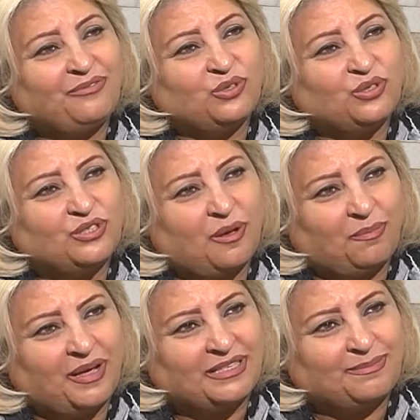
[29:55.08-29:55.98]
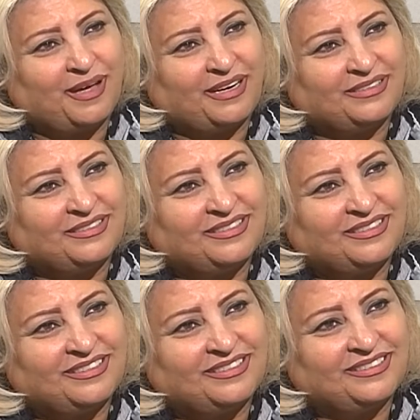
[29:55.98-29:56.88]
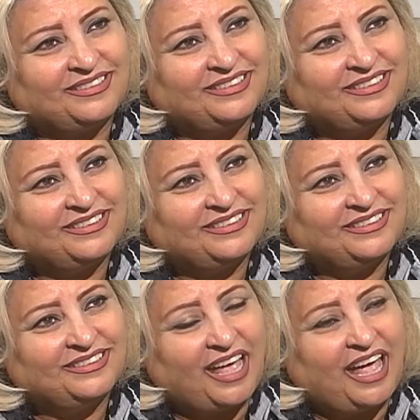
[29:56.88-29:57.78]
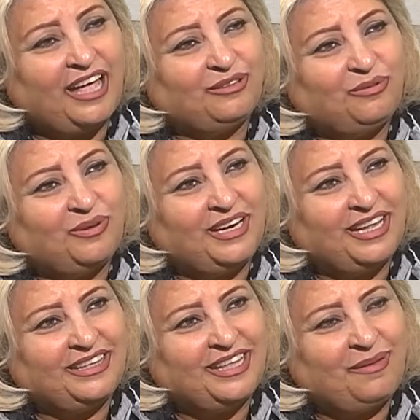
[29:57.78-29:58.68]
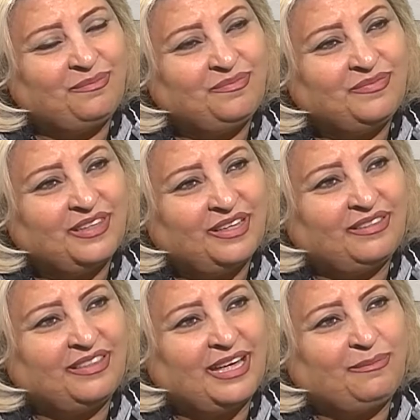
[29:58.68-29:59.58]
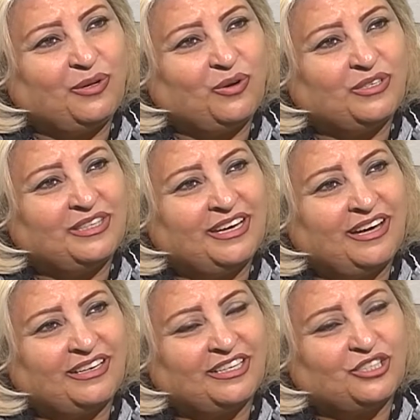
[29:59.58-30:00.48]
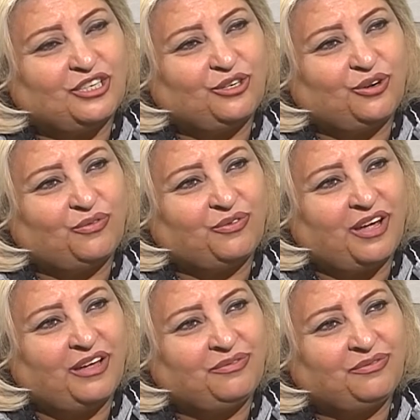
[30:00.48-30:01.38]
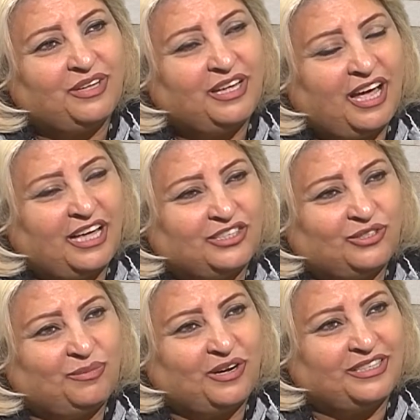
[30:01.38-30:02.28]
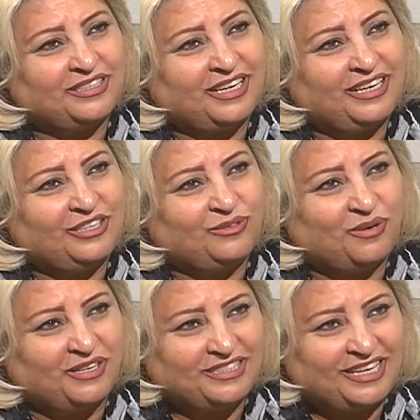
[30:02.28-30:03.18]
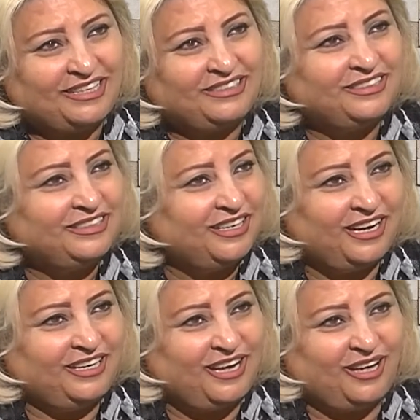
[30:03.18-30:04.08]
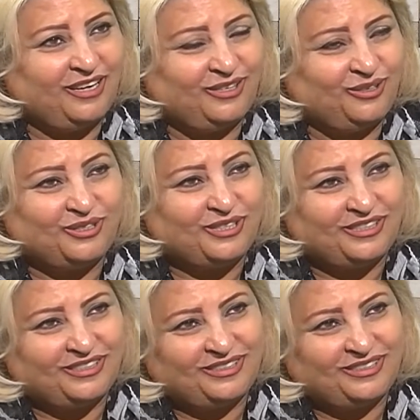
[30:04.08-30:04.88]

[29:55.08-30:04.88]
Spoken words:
to stop as parents, and we will let them there because they are the children of life, as Khalil Gibran said, and not your children.